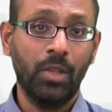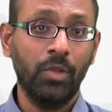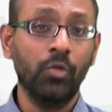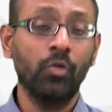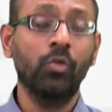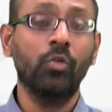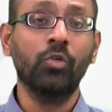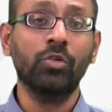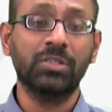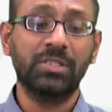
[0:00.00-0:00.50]

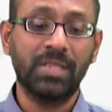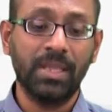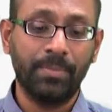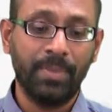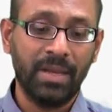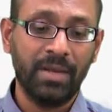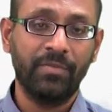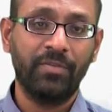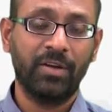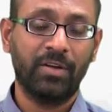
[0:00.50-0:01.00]
you lose the
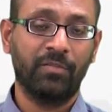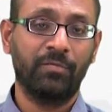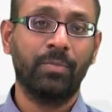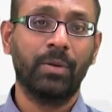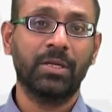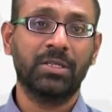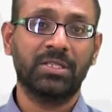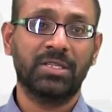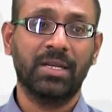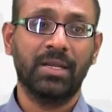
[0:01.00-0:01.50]
benefit of
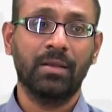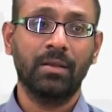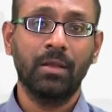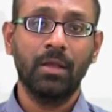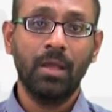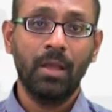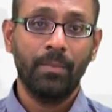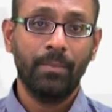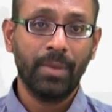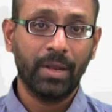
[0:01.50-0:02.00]
bursting
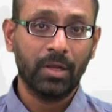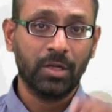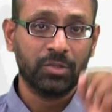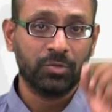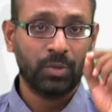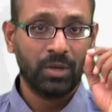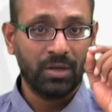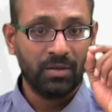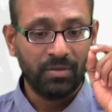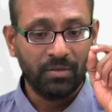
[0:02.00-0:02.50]

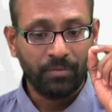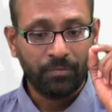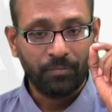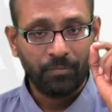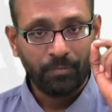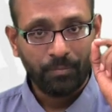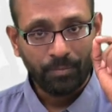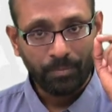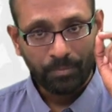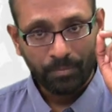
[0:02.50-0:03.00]
because one of the
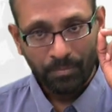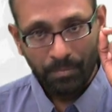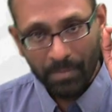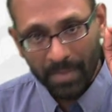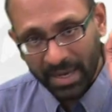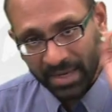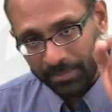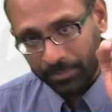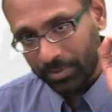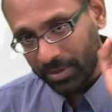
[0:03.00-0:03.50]

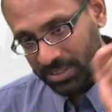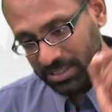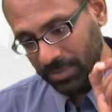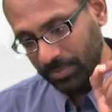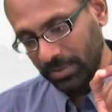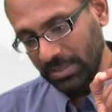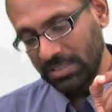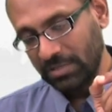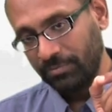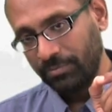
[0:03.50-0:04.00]
main
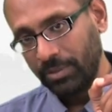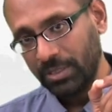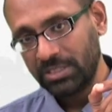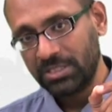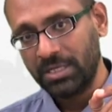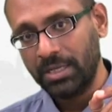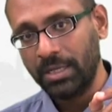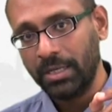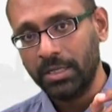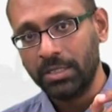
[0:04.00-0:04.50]
principles of
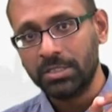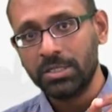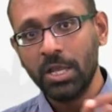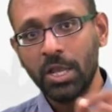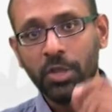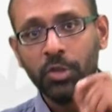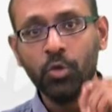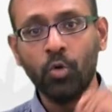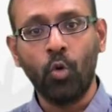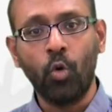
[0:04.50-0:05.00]
bursting is
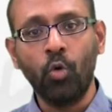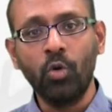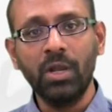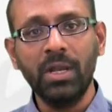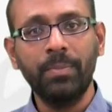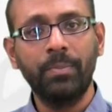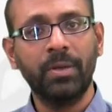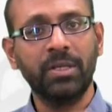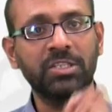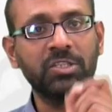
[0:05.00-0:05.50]
you
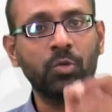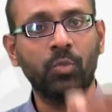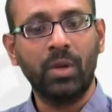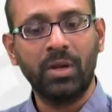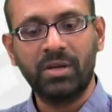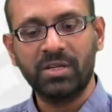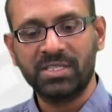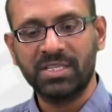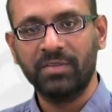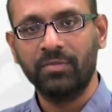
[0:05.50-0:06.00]
only burst to
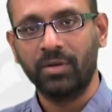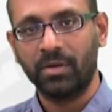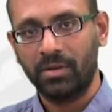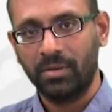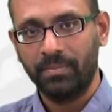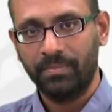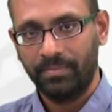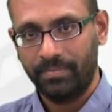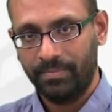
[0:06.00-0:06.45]
one receiver.